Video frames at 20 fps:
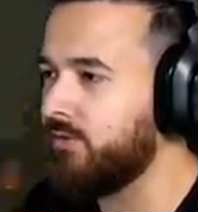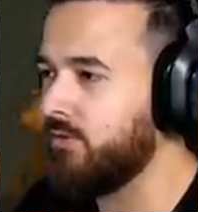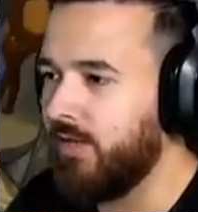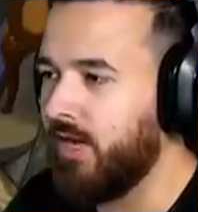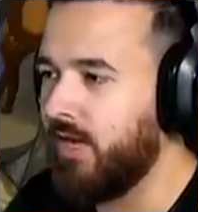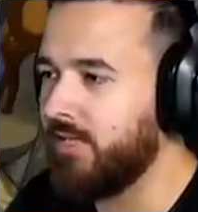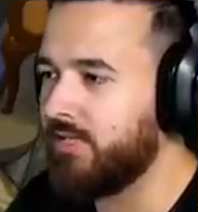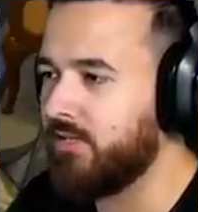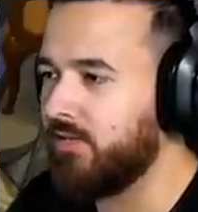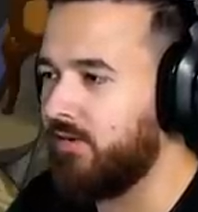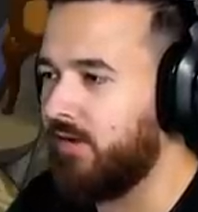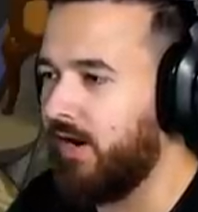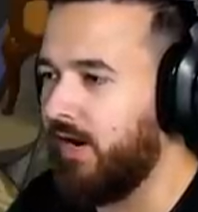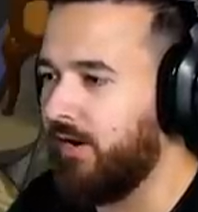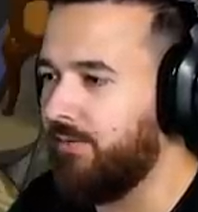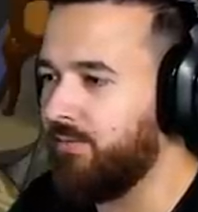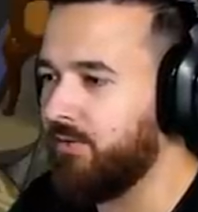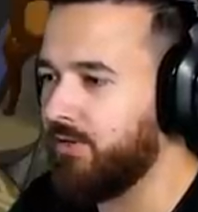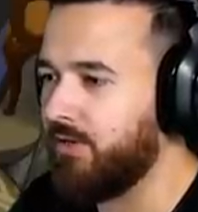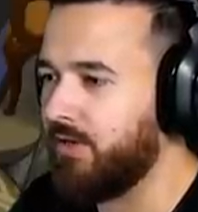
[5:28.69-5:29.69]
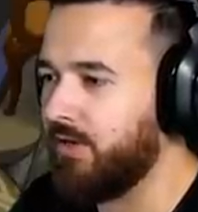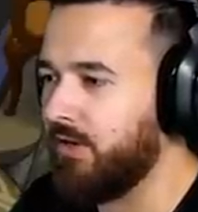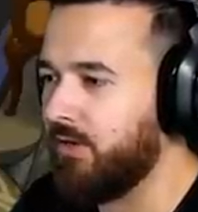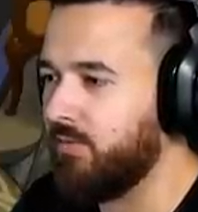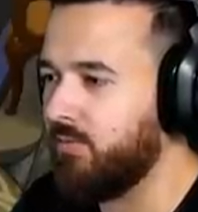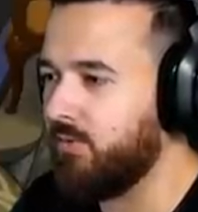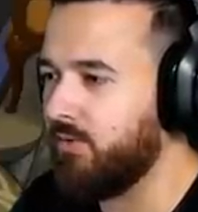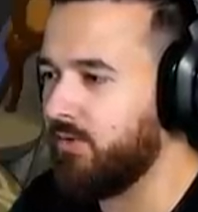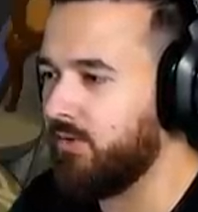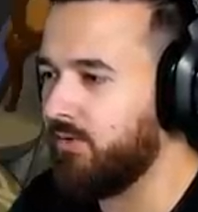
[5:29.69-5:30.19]
That's all right. Well, you
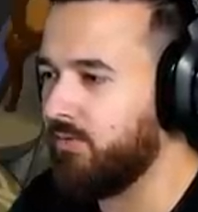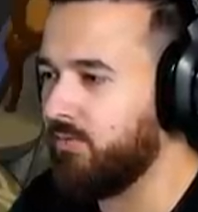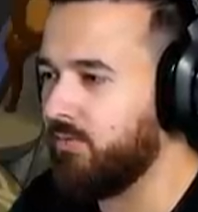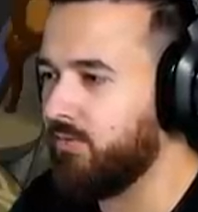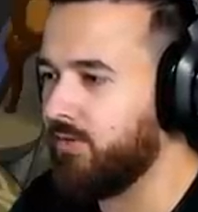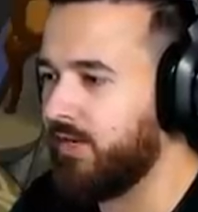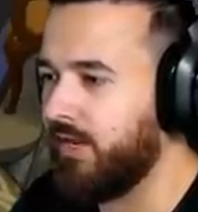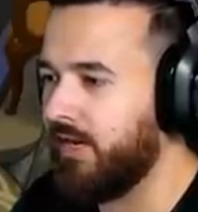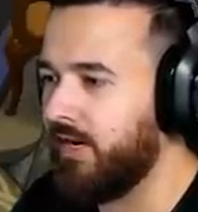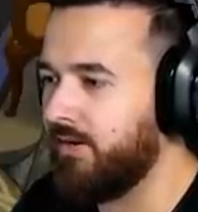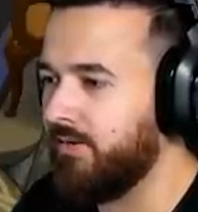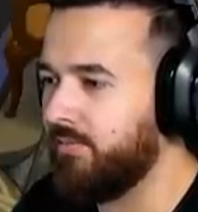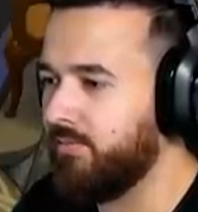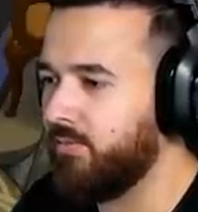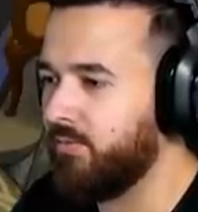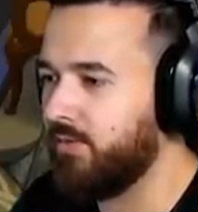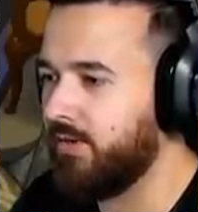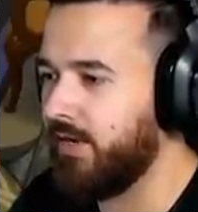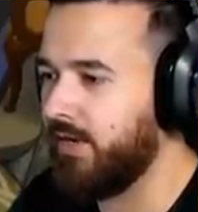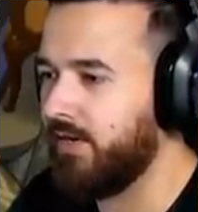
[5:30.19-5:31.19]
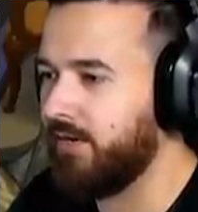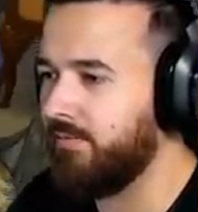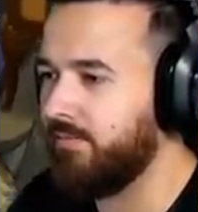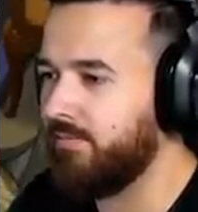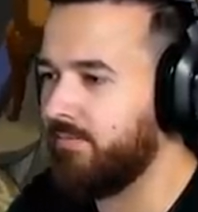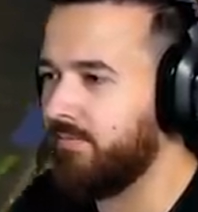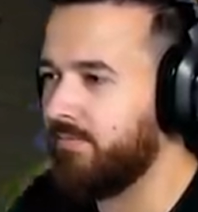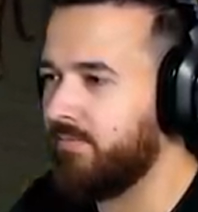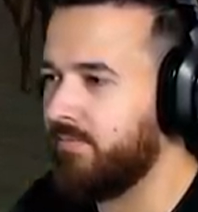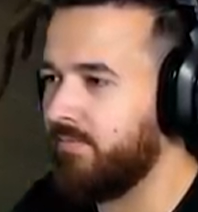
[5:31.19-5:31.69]
know, we'll, we'll get him, we'll get
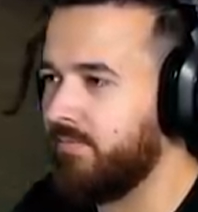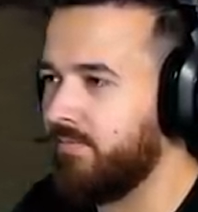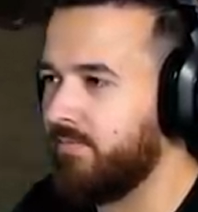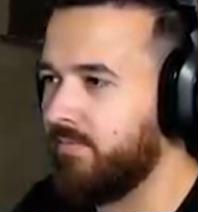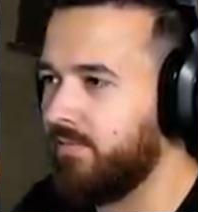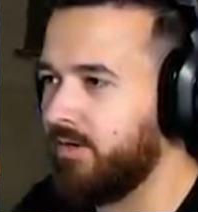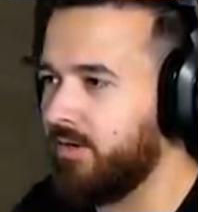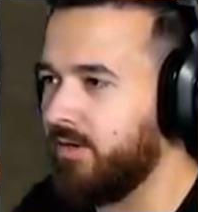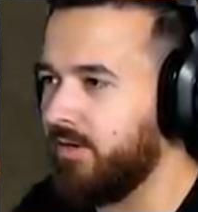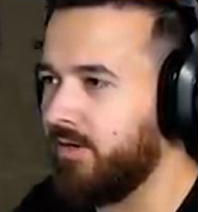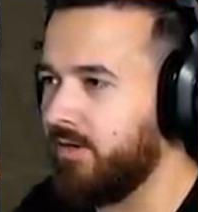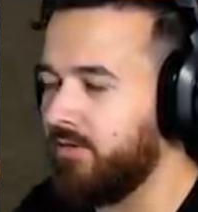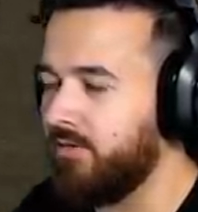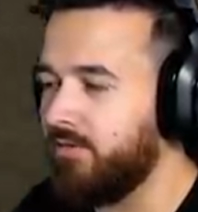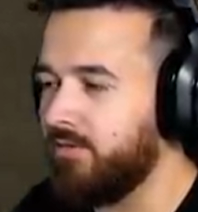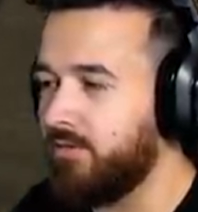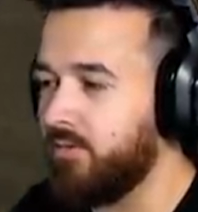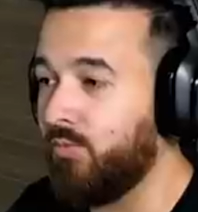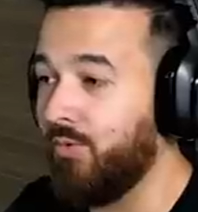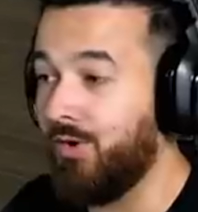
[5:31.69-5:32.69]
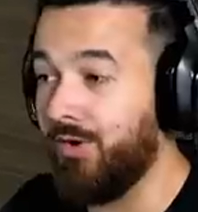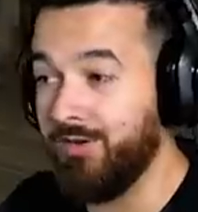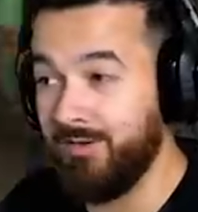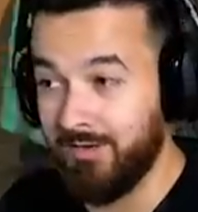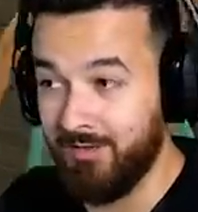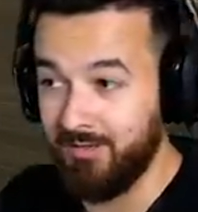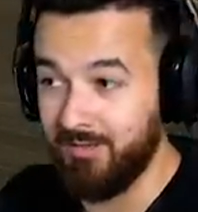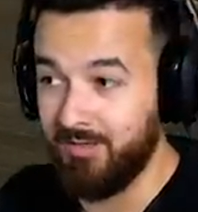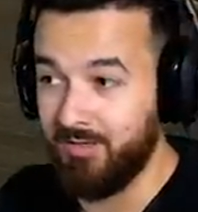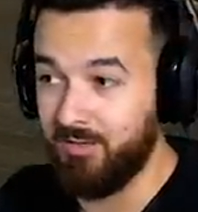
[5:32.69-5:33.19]
him, you know, wanting
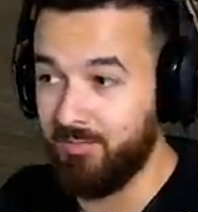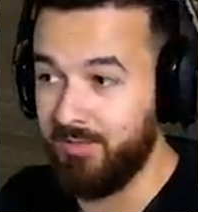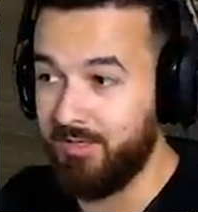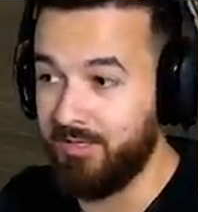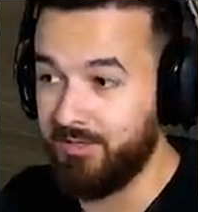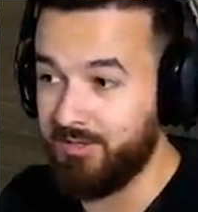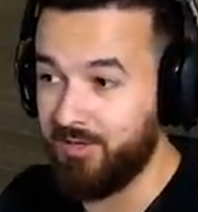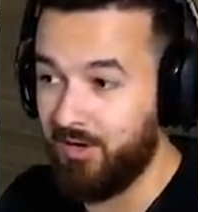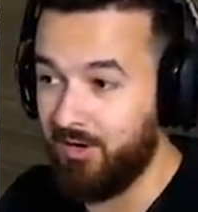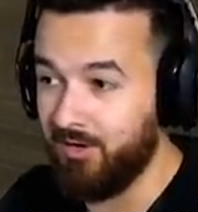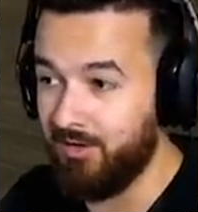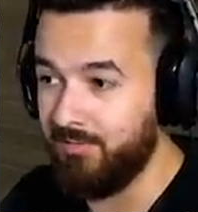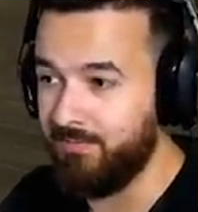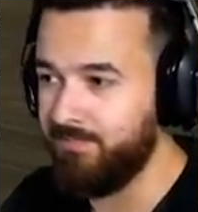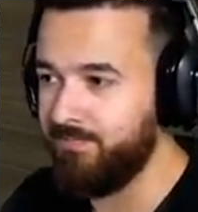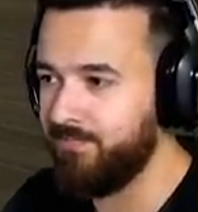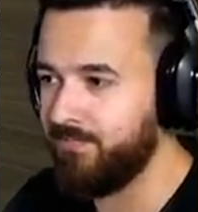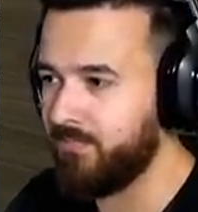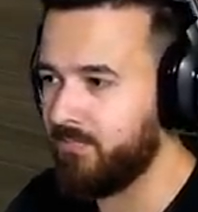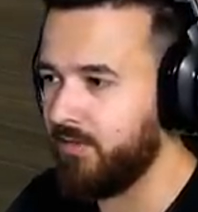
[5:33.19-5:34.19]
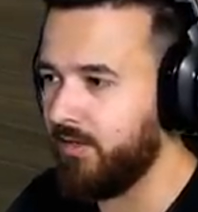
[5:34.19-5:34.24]
a little bit of column.